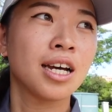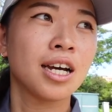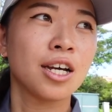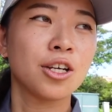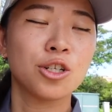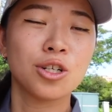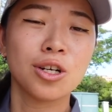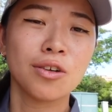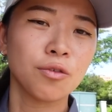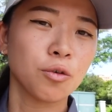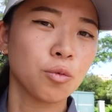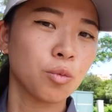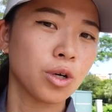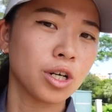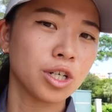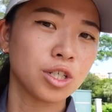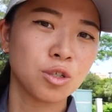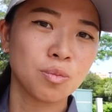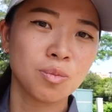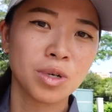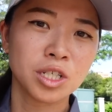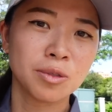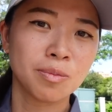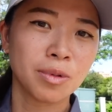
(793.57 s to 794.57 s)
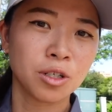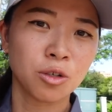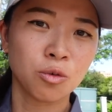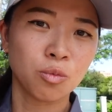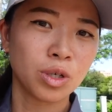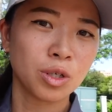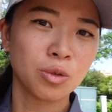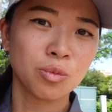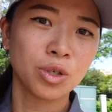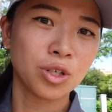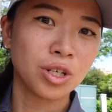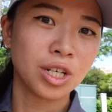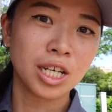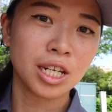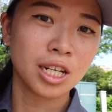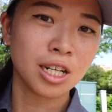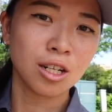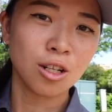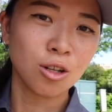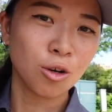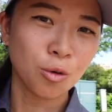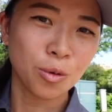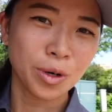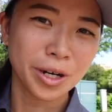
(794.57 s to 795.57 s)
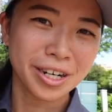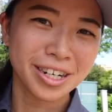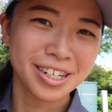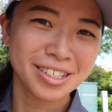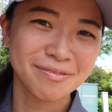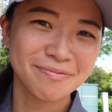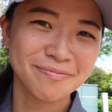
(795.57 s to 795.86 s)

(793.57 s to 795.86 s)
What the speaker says: you don't have to worry too much about the wind when you hit it lower.